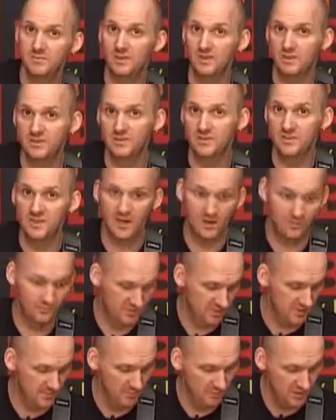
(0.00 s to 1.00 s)
You can see I'm
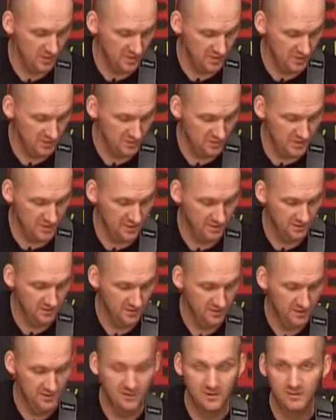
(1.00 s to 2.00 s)
simply using
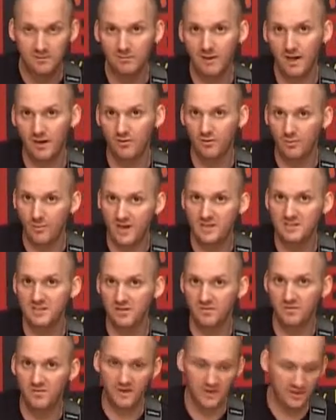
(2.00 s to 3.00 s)
that
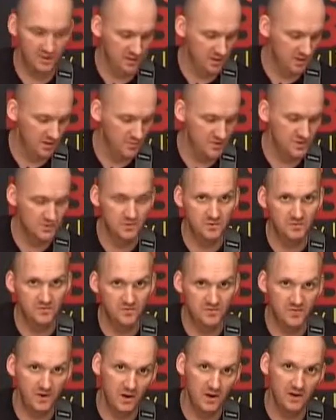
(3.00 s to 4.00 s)
chromatic figure going between
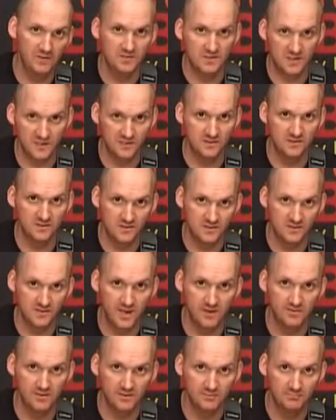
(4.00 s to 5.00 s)
5, 6 and
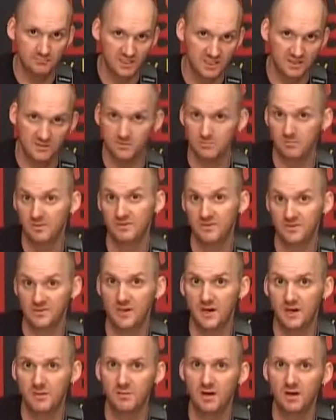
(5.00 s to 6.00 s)
7. It's all of the
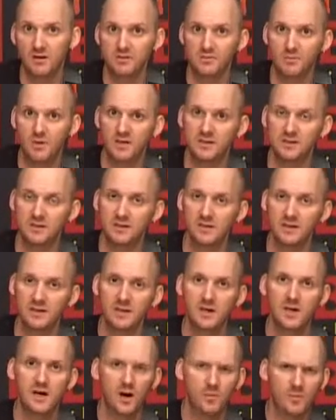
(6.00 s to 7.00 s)
same notes basically.
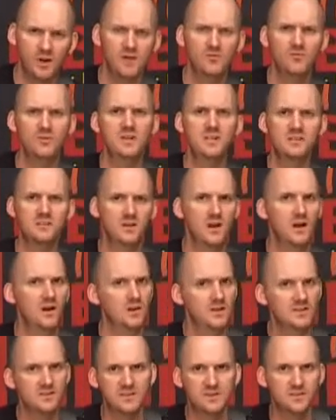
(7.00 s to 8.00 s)
I'll play it really
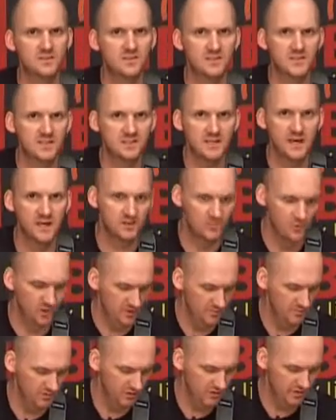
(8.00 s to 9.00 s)
slowly so you can see exactly what
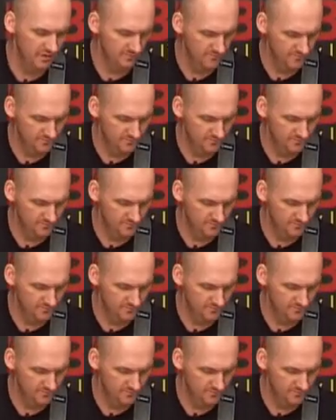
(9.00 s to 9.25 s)
I'm doing.